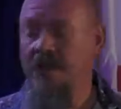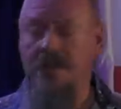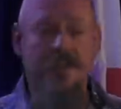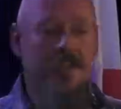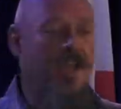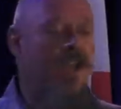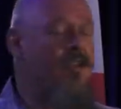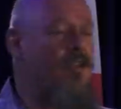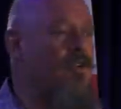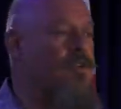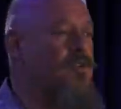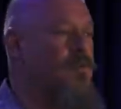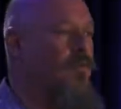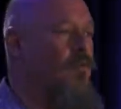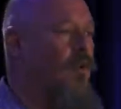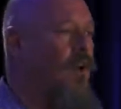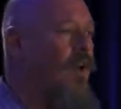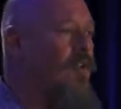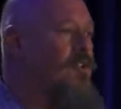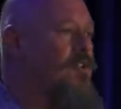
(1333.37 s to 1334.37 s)
The others,
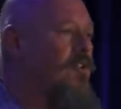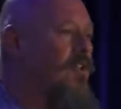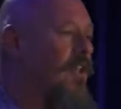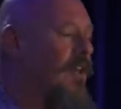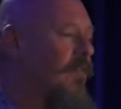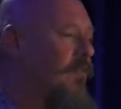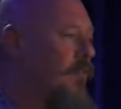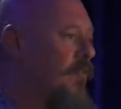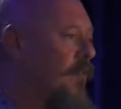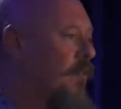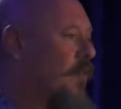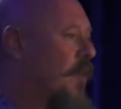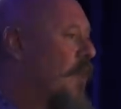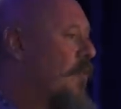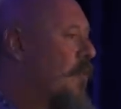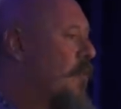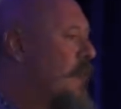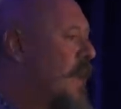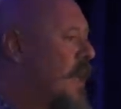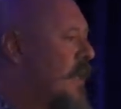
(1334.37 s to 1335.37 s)
we're also left with what
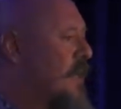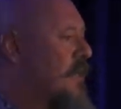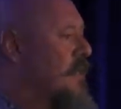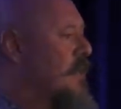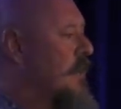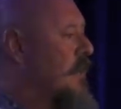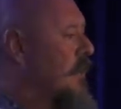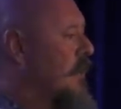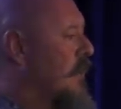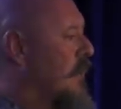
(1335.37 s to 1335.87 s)
remains